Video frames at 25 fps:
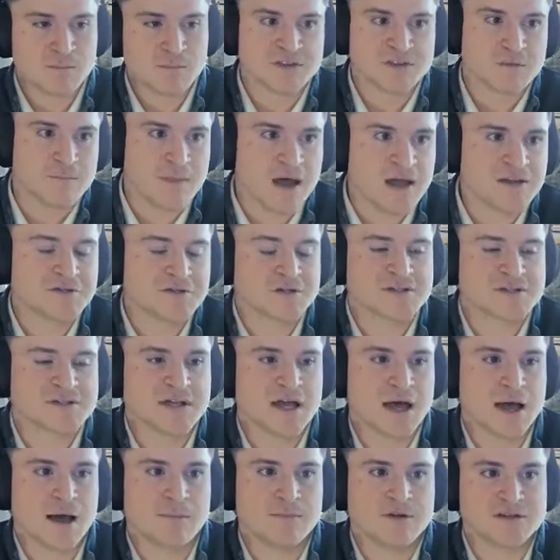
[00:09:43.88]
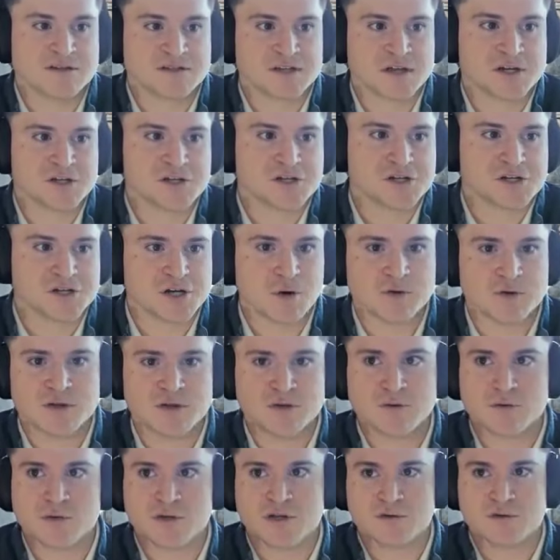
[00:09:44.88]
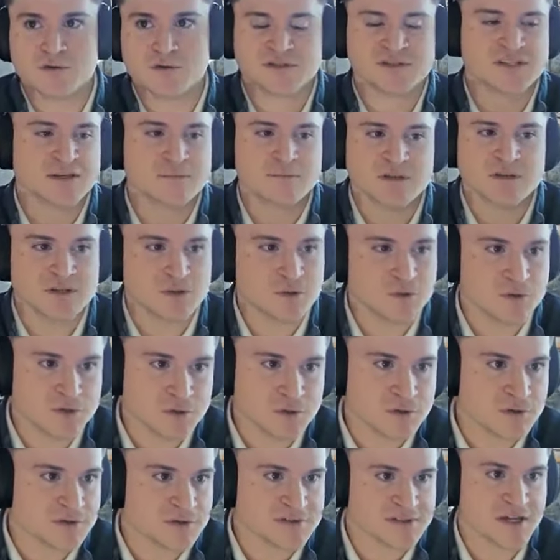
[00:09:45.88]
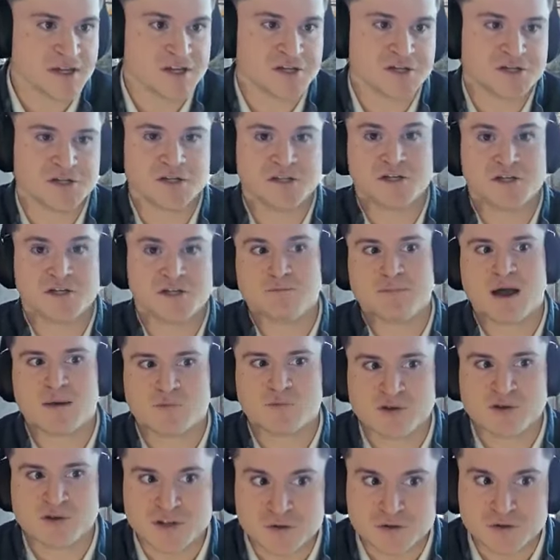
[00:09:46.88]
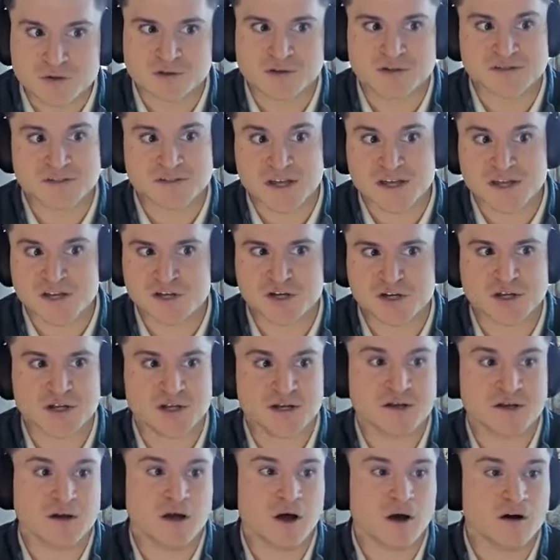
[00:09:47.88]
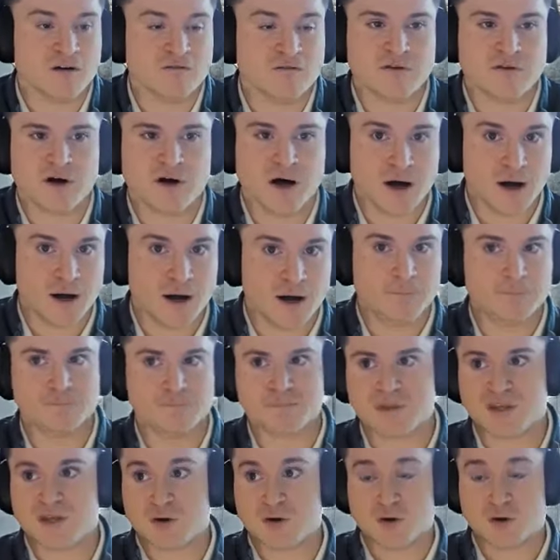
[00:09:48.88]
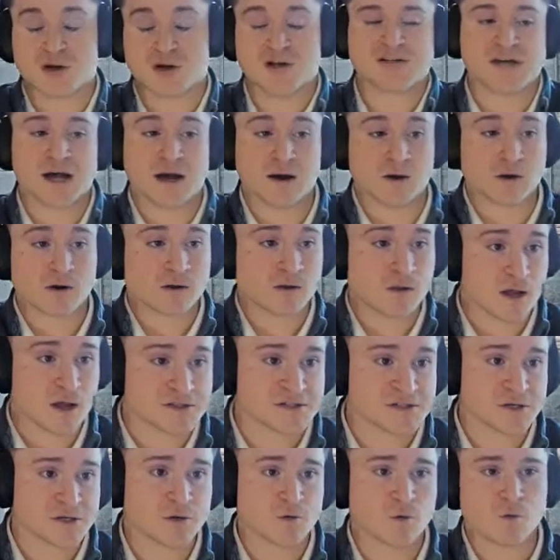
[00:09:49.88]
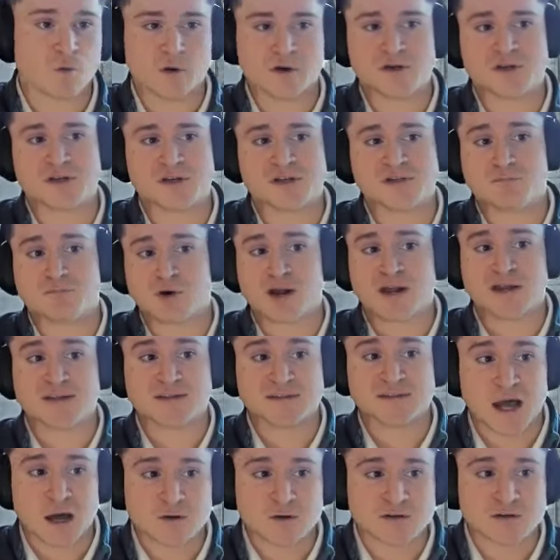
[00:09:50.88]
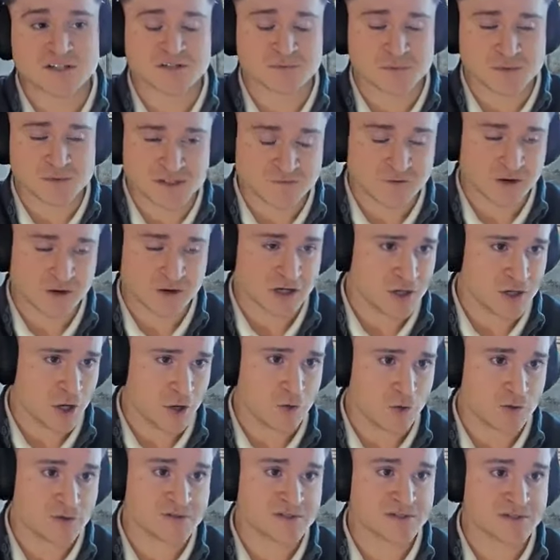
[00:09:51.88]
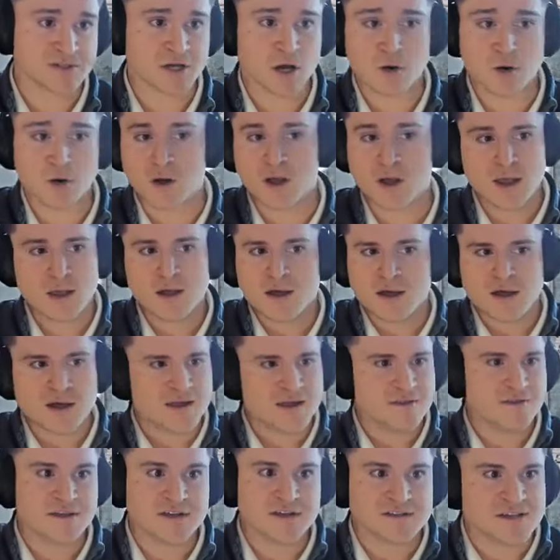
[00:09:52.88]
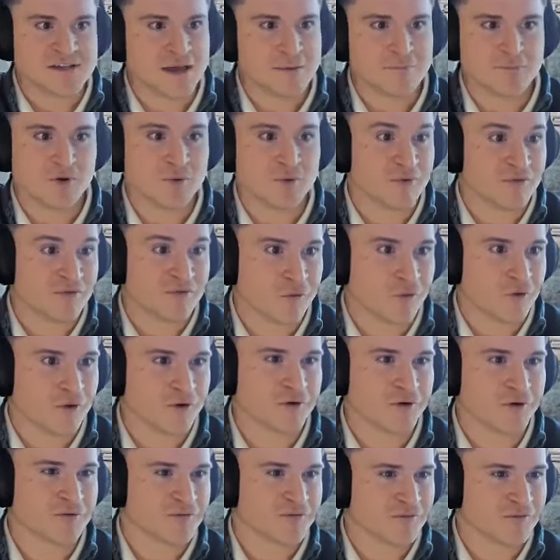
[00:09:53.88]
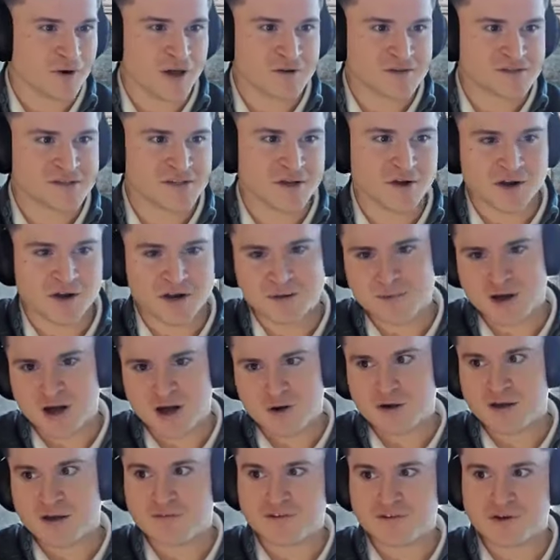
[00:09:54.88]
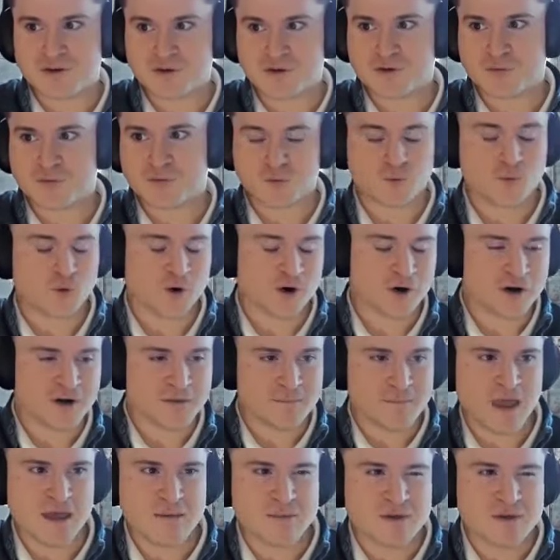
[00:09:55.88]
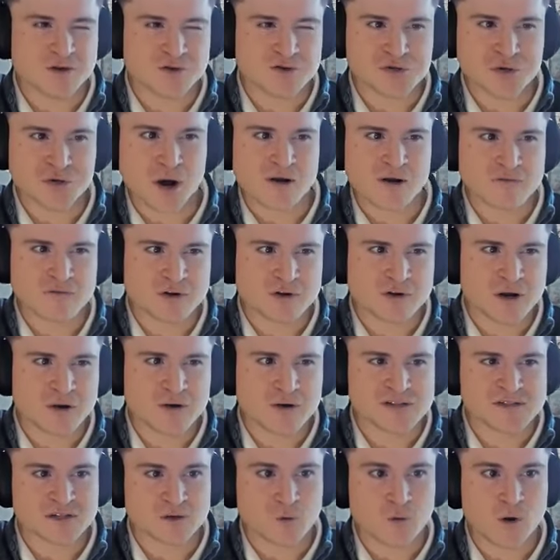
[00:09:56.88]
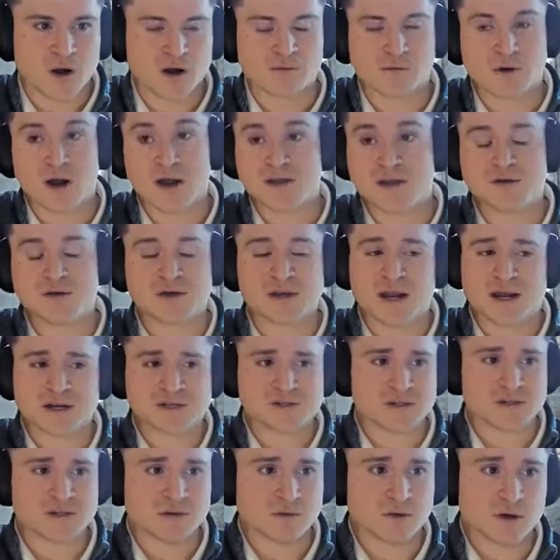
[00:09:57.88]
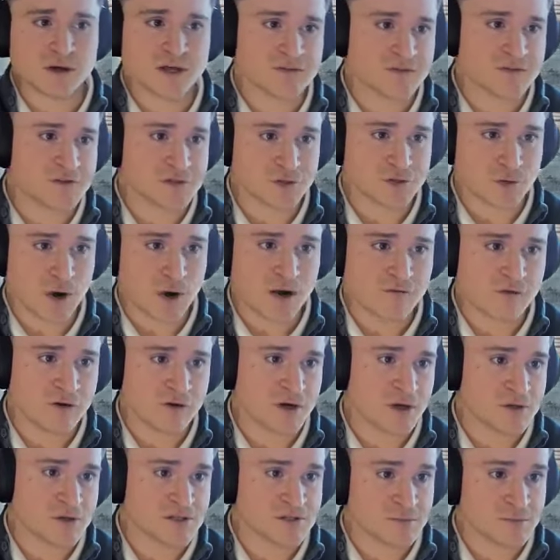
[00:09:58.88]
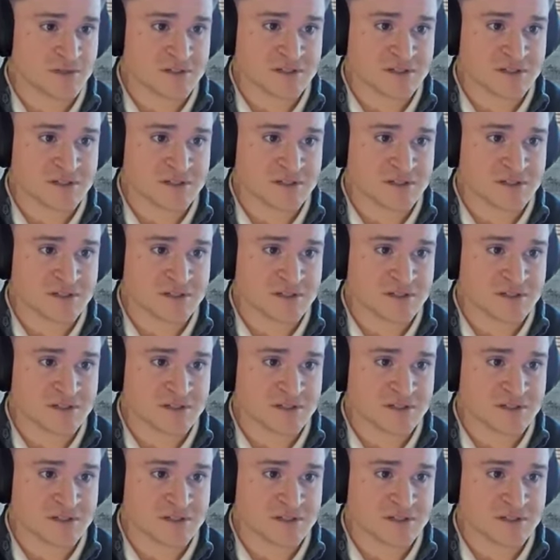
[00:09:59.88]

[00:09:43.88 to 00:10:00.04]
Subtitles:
But the metrics tab is going to show you your CPU utilization, your memory utilization of your entire cluster, or you can break it down to specific nodes. So in the example before, when I was talking about if you're worried maybe your driver node isn't quite right, you can actually look at the driver node